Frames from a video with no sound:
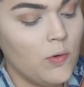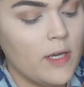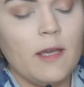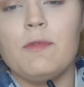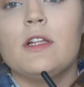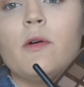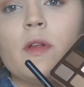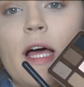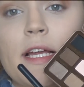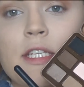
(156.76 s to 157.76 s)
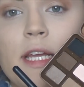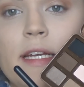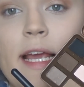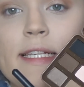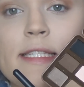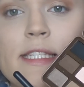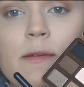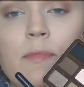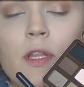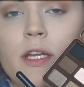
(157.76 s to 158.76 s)
We'll keep the lower lash line nice and
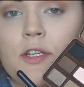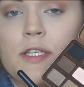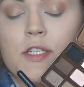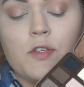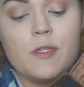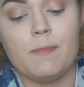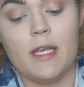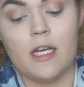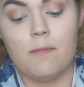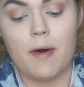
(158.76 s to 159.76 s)
simple and just use peanut